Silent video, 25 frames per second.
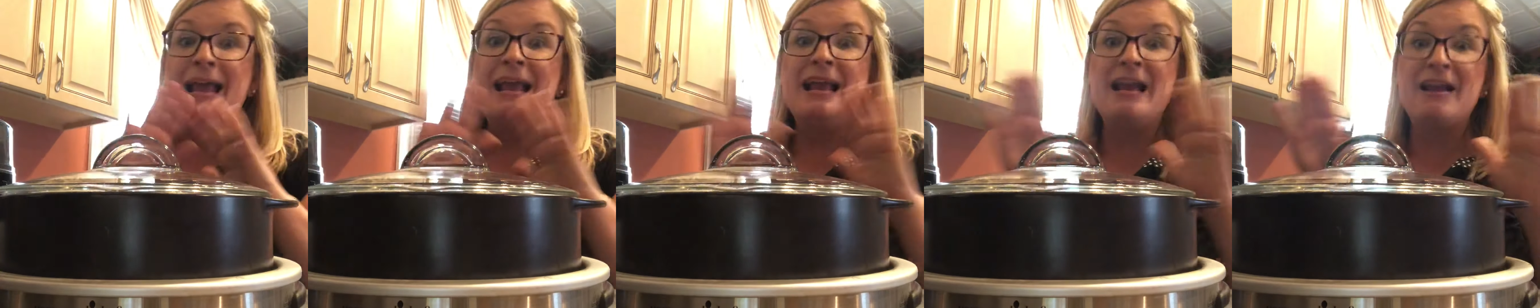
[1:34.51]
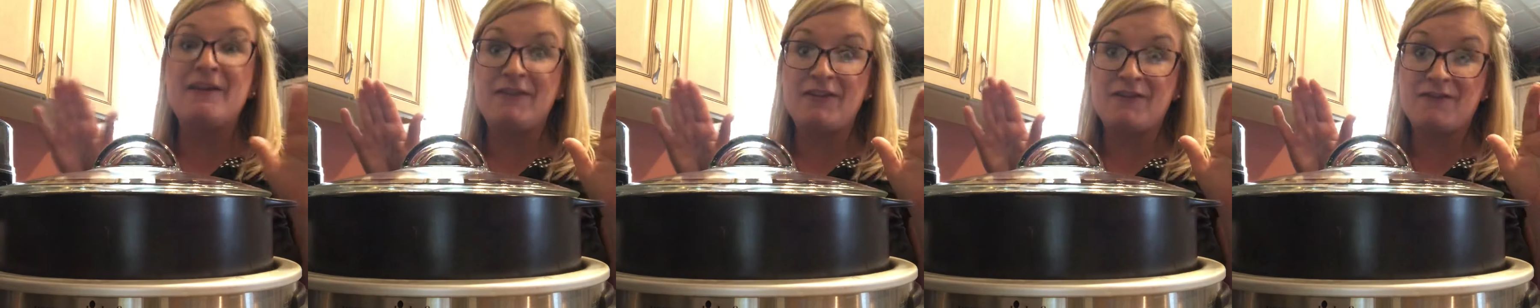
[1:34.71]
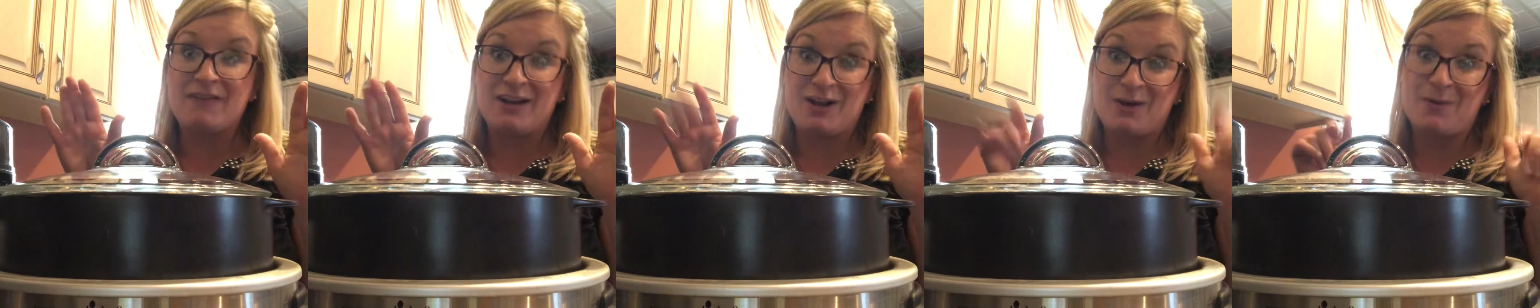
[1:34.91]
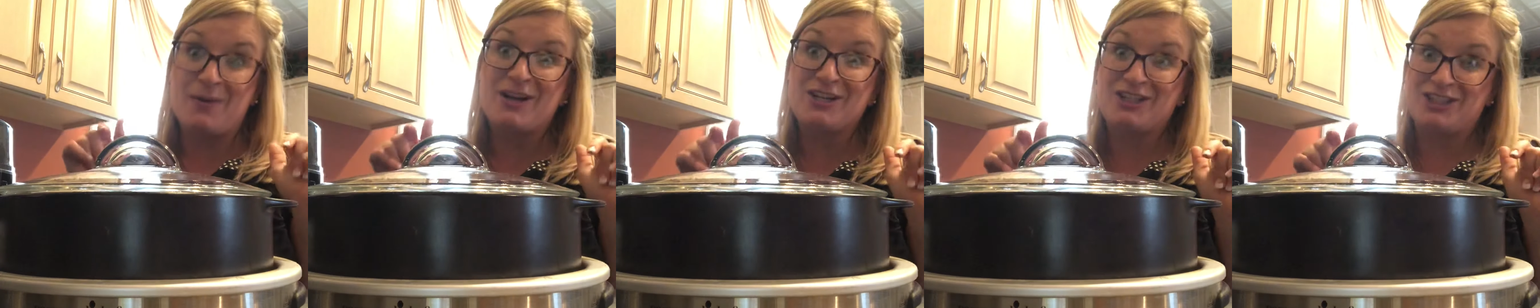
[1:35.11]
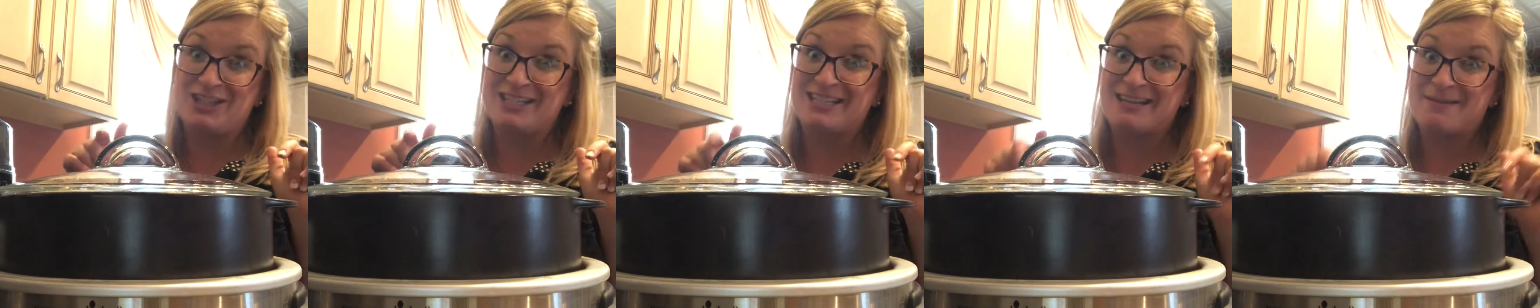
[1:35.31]
If you have any
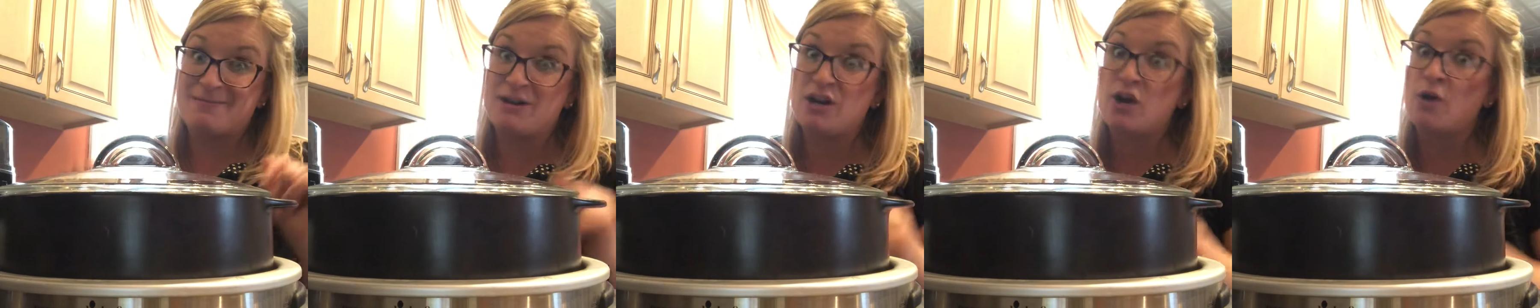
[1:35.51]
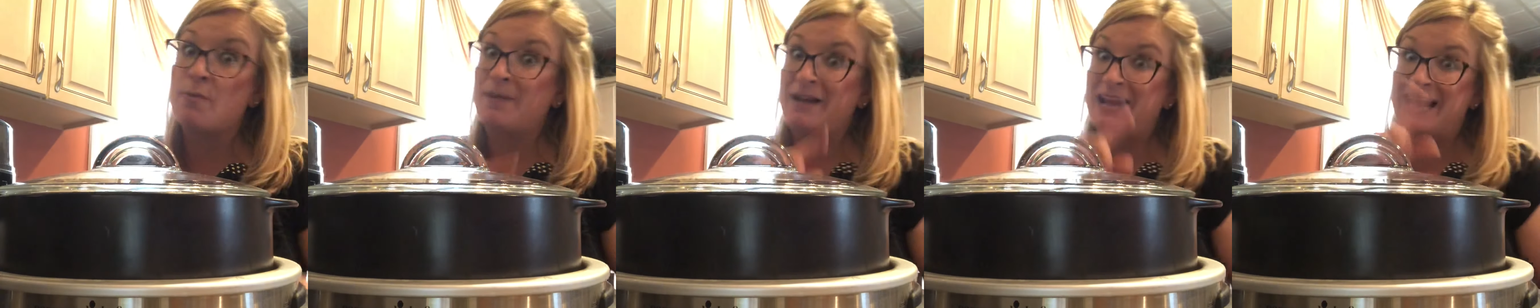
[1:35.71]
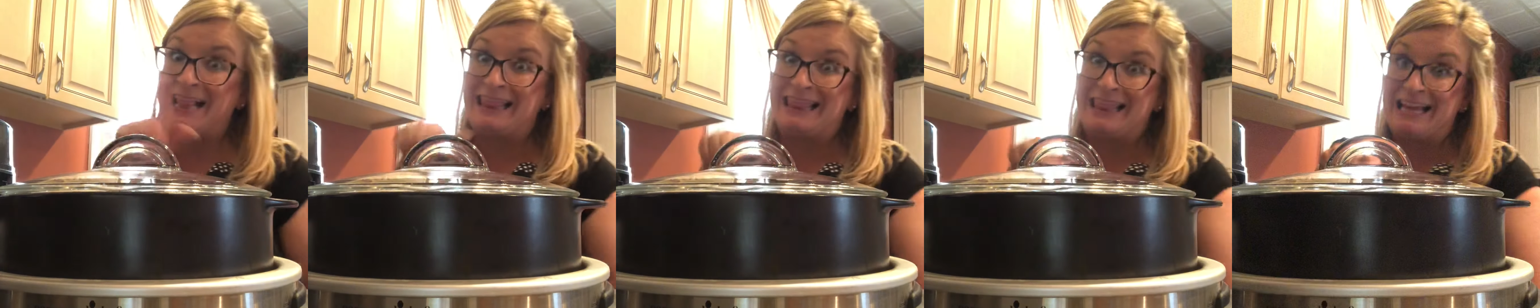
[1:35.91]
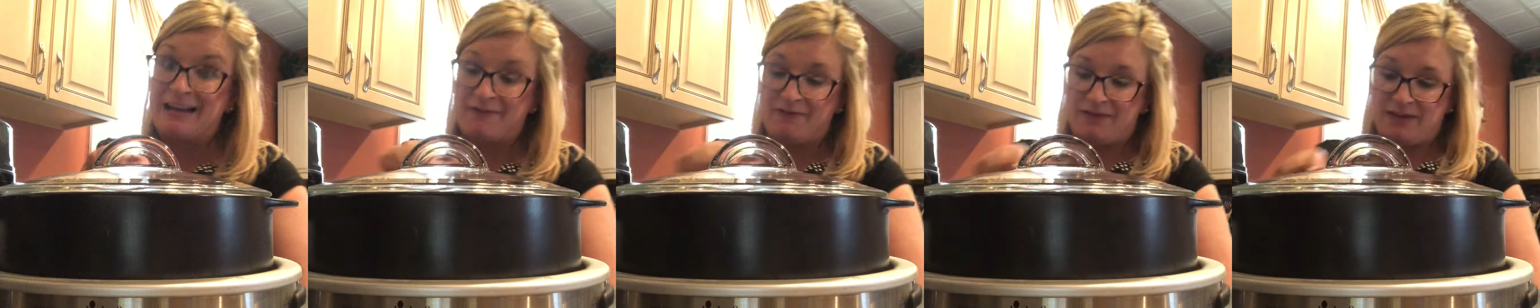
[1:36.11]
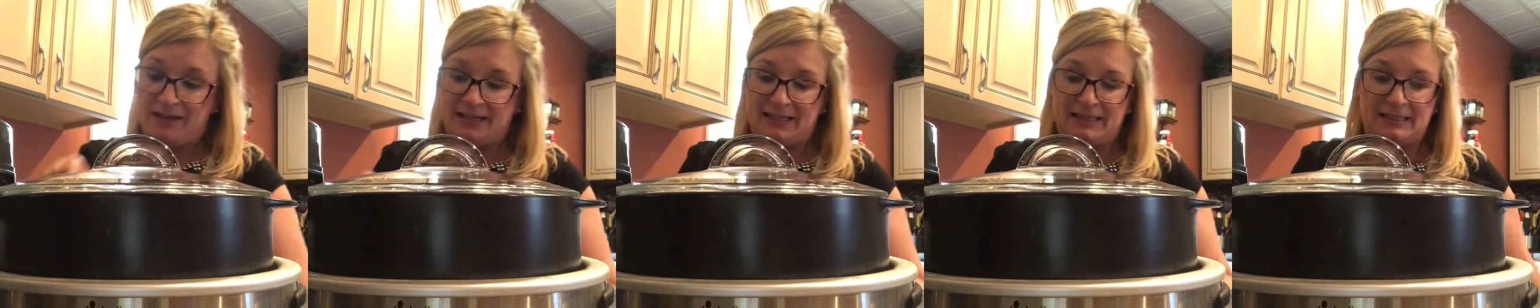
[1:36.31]
questions, let me know, but I
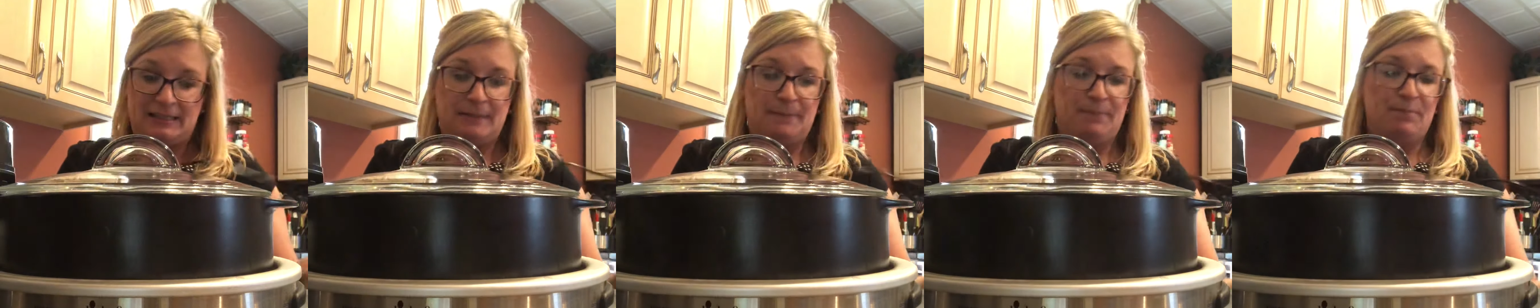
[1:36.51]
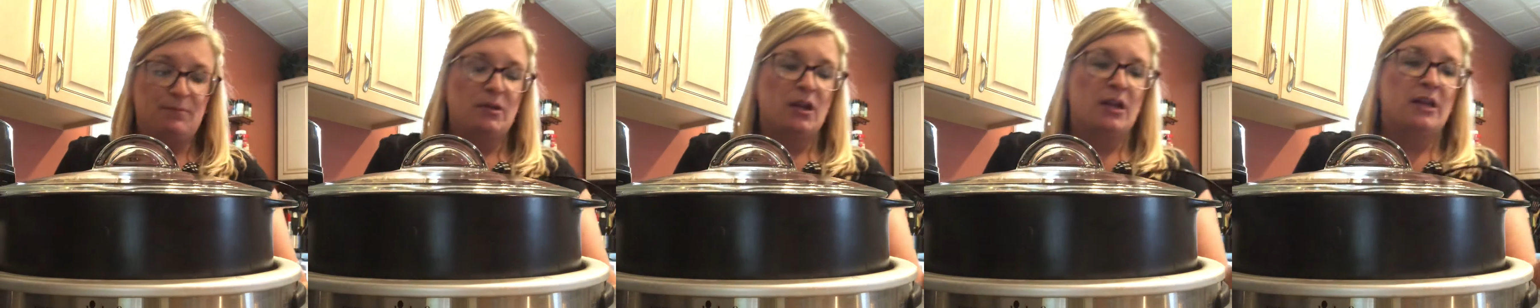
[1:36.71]
love this.